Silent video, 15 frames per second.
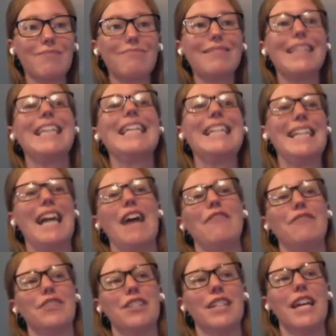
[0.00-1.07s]
really need to
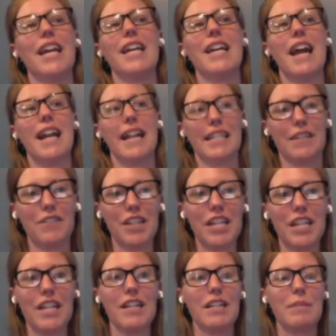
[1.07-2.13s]
have first aid and
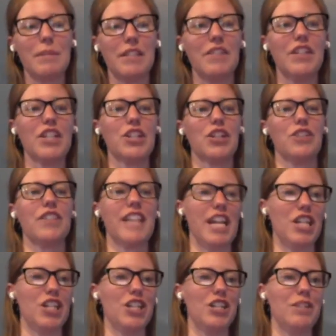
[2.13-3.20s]
activity-specific
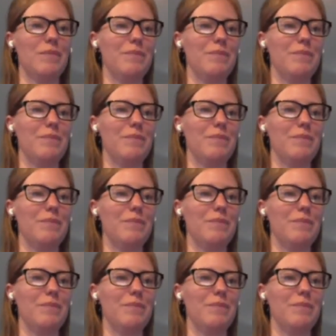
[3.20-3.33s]
certifications.